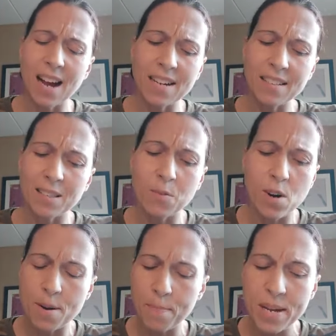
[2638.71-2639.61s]
God doesn't
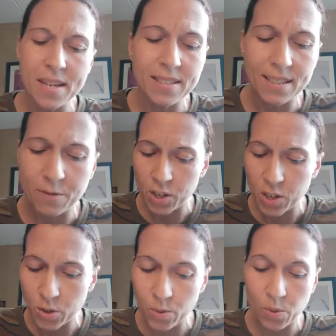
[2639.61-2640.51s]
want a piece
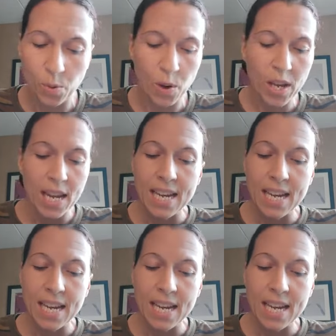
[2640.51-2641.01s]
you.